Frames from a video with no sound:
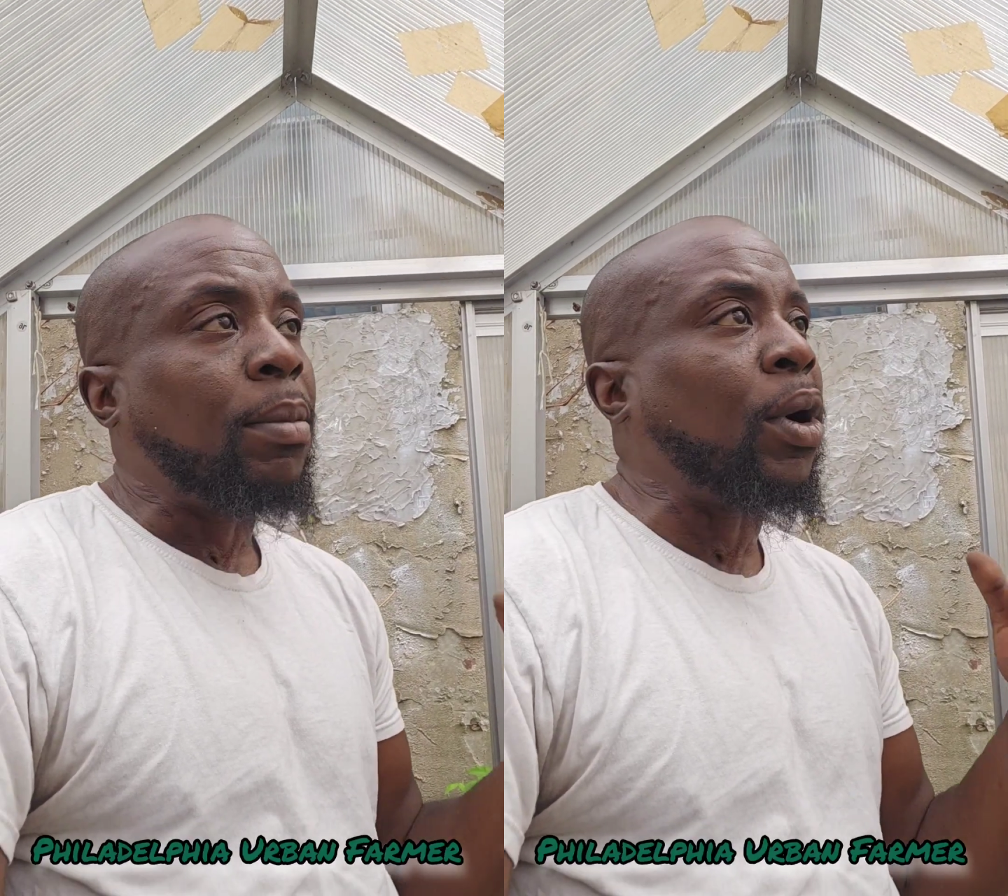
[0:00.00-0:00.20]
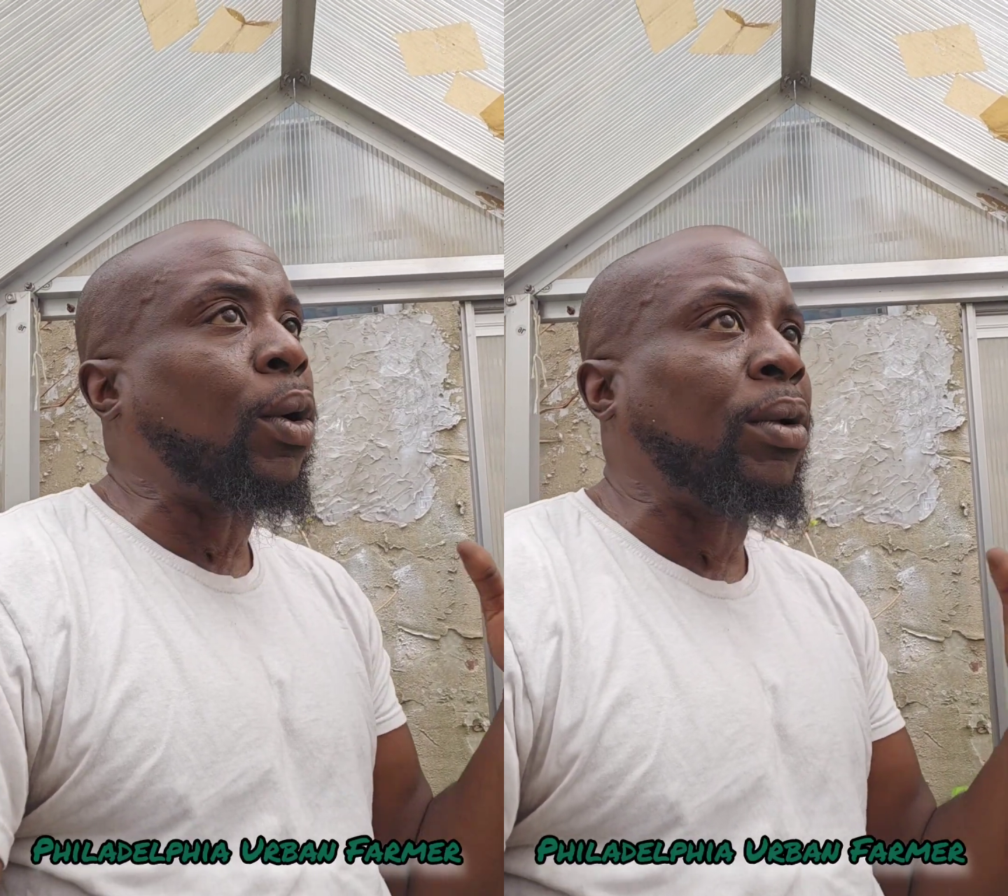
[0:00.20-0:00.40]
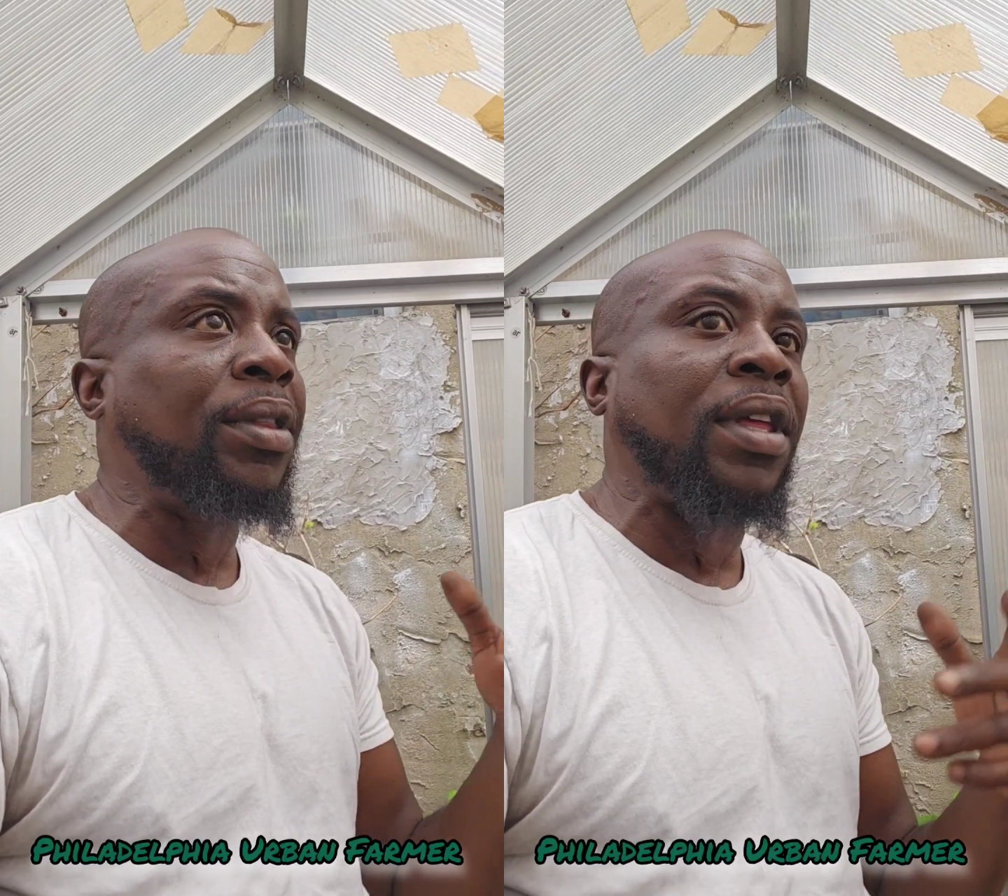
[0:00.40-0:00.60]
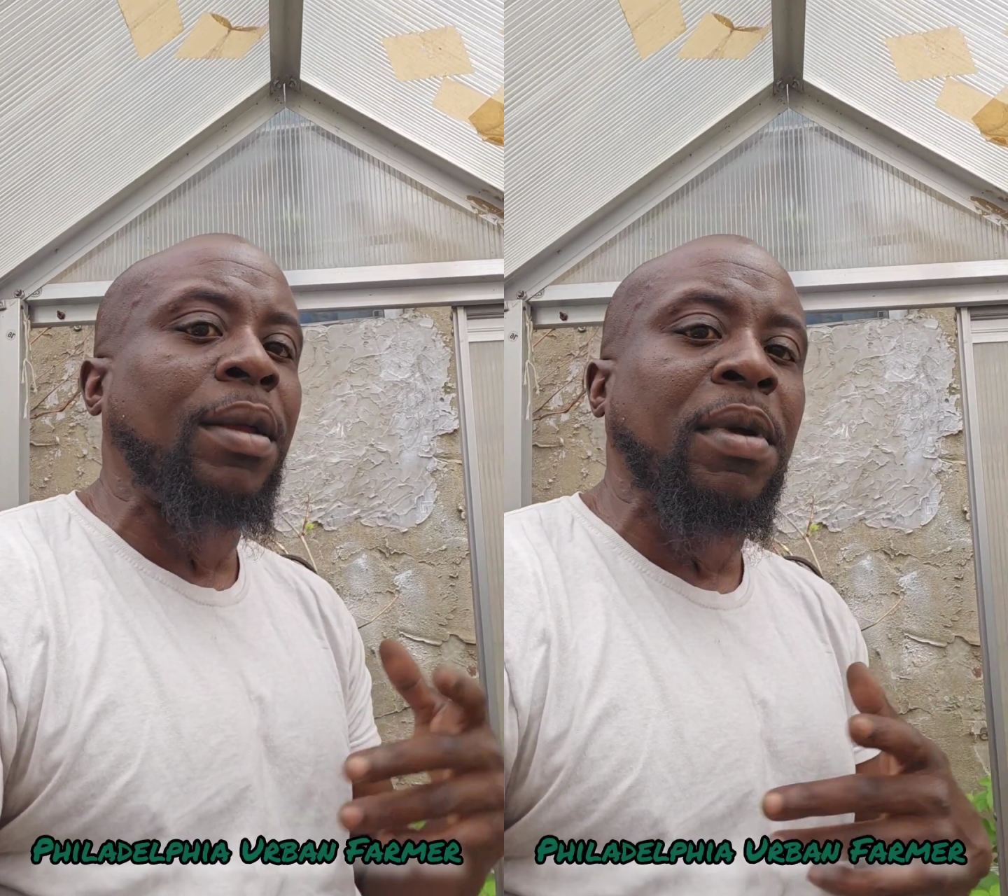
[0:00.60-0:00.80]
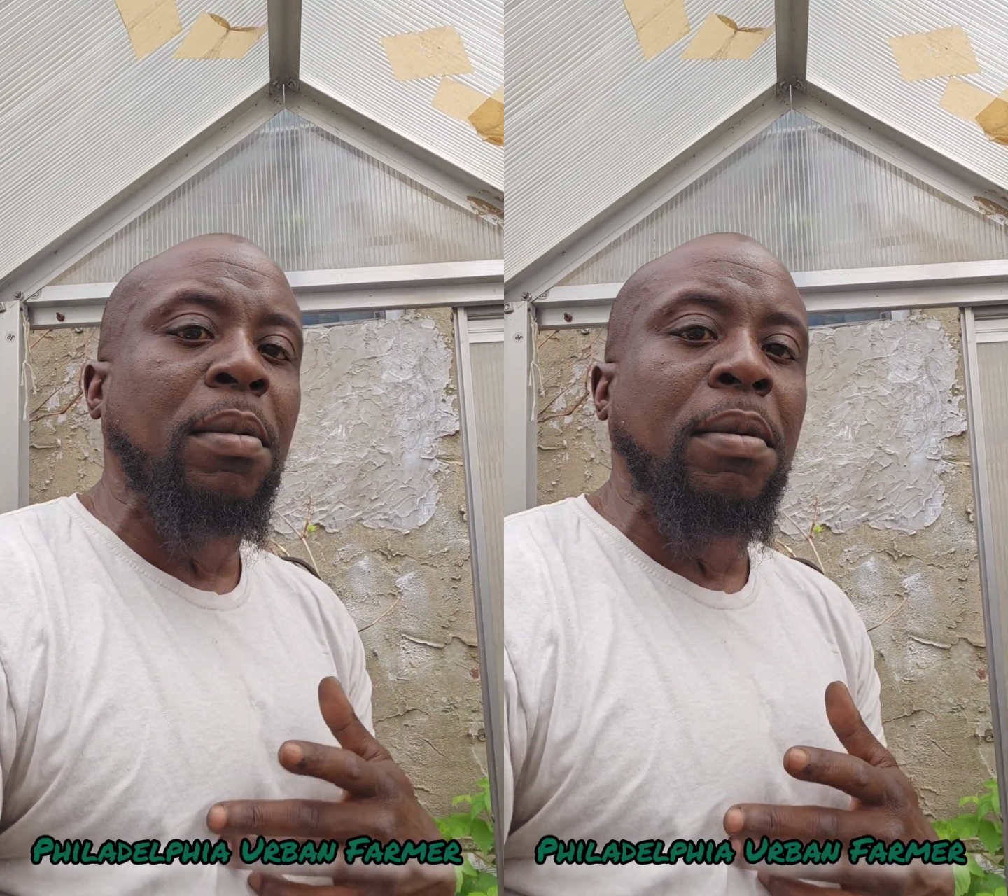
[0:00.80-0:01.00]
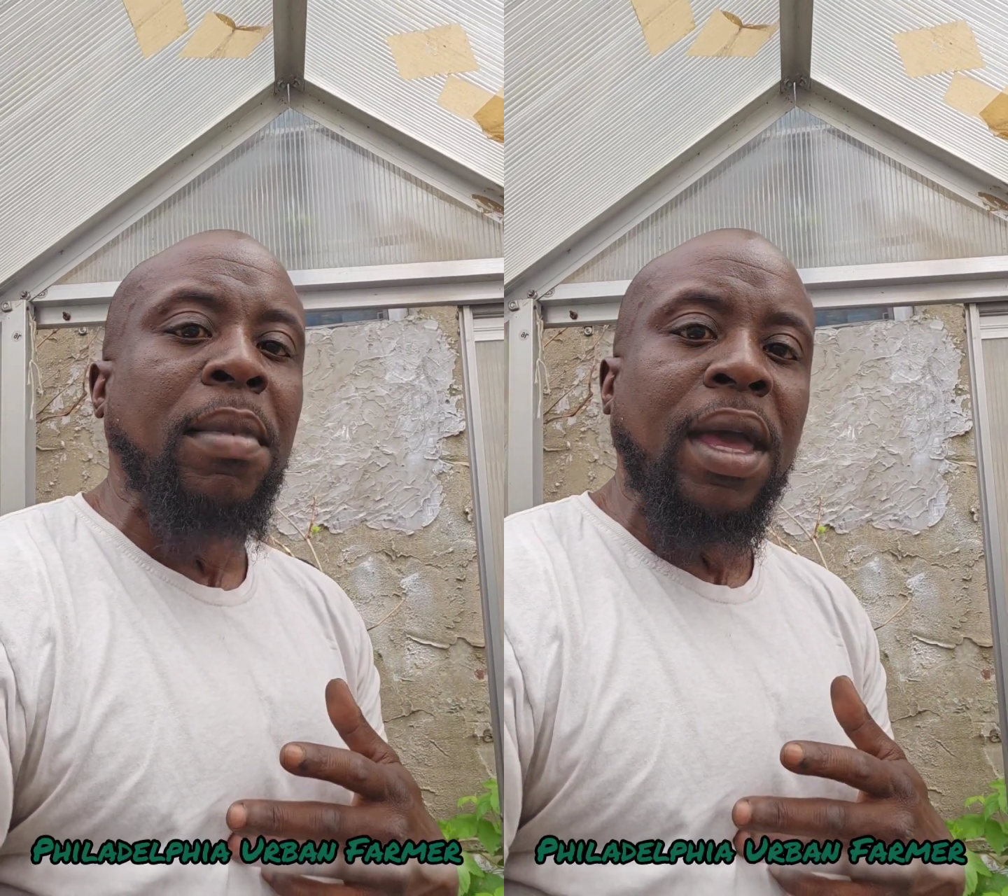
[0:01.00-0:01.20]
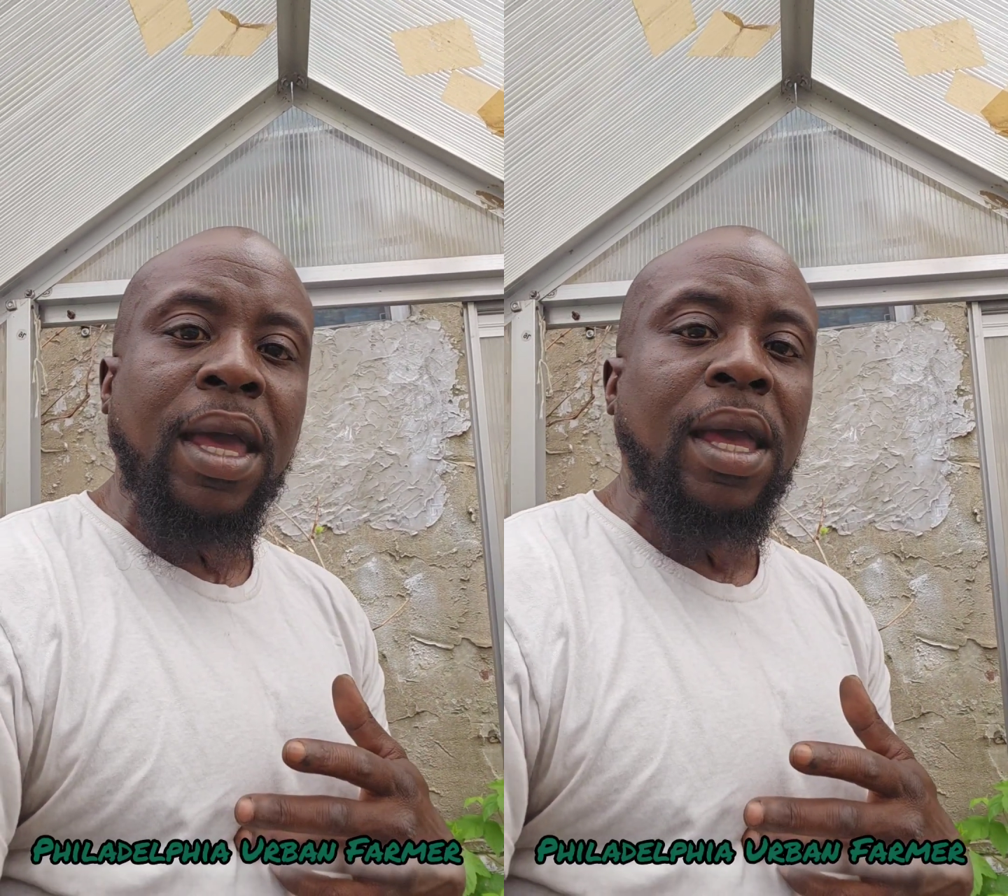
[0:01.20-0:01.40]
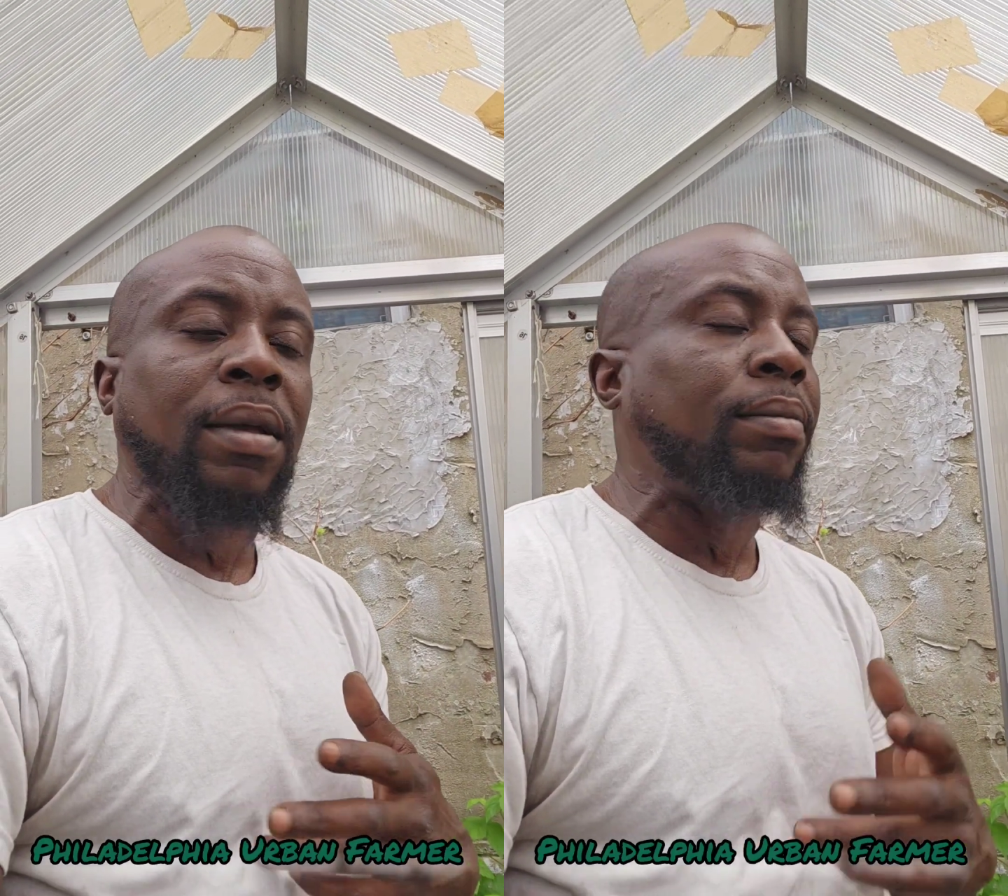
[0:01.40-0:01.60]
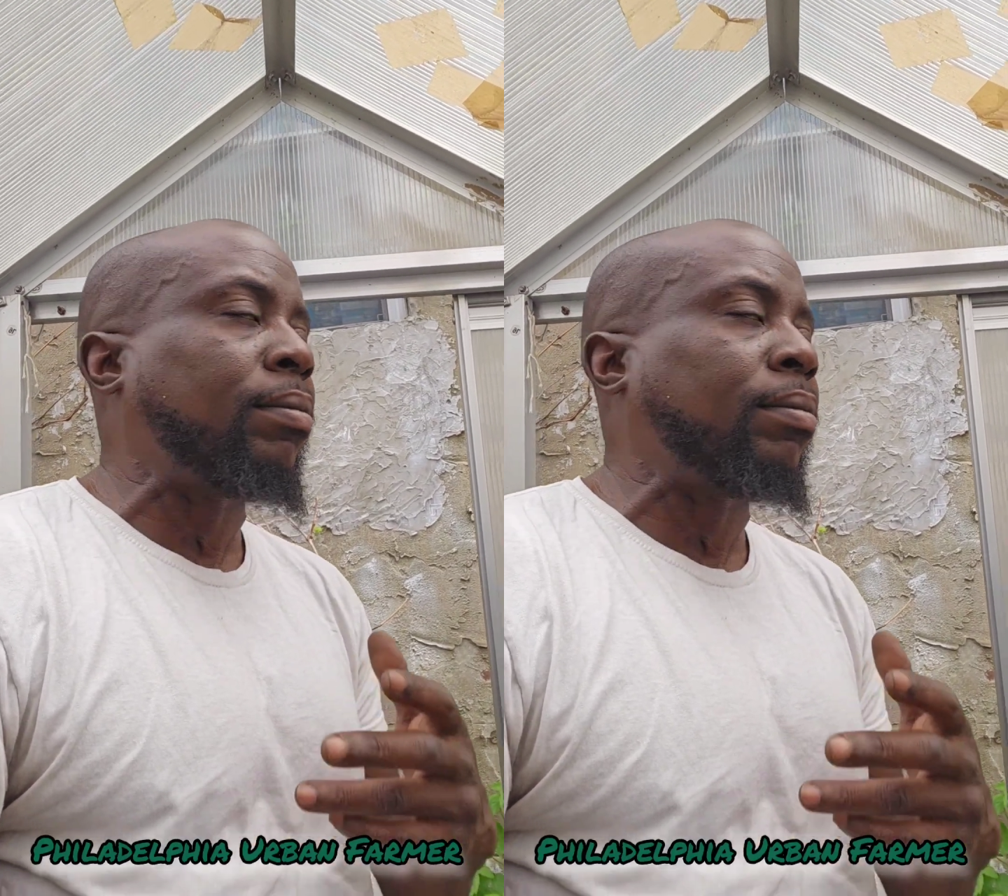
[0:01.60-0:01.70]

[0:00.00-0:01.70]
the only thing that made me mad,